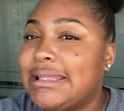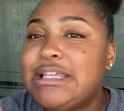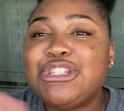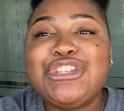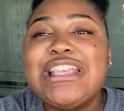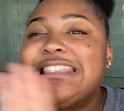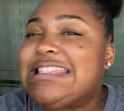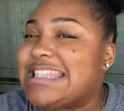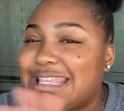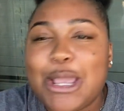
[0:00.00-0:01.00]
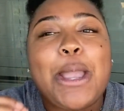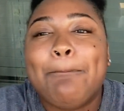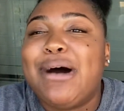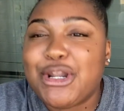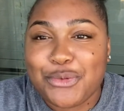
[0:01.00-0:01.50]
Just
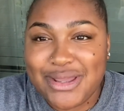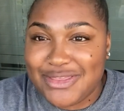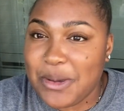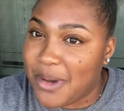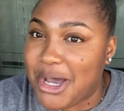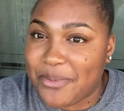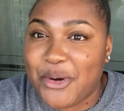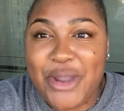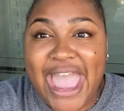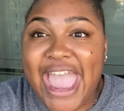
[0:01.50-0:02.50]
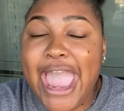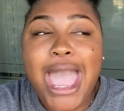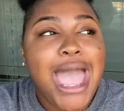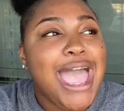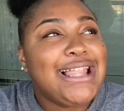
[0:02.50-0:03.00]
buttering them up, okay?
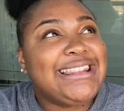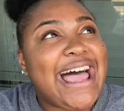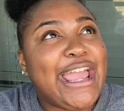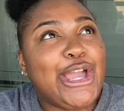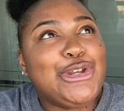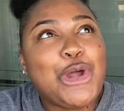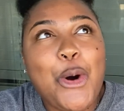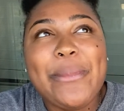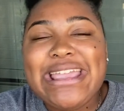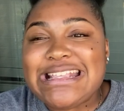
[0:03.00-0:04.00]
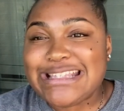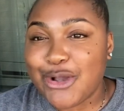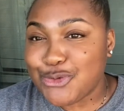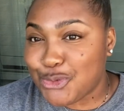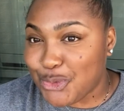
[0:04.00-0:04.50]
Like, don't make it sound
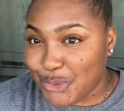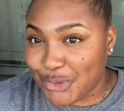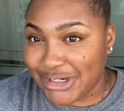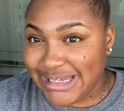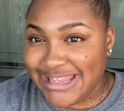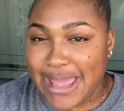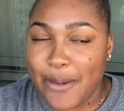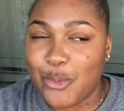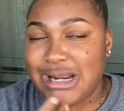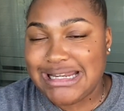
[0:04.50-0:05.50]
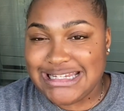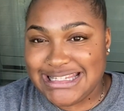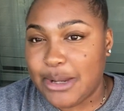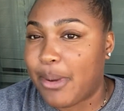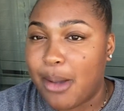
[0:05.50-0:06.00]
too corny. That what I just
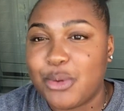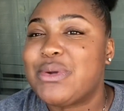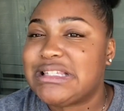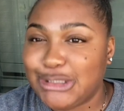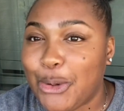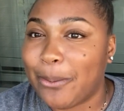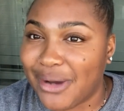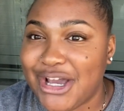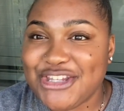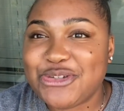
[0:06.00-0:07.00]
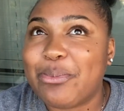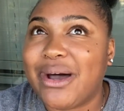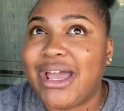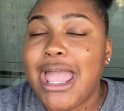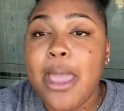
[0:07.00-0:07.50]
said probably was a little much,
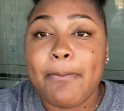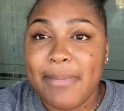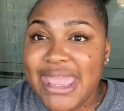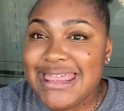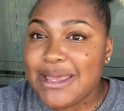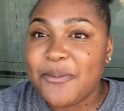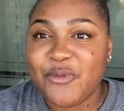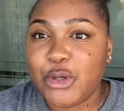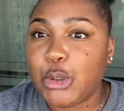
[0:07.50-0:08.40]
but make them feel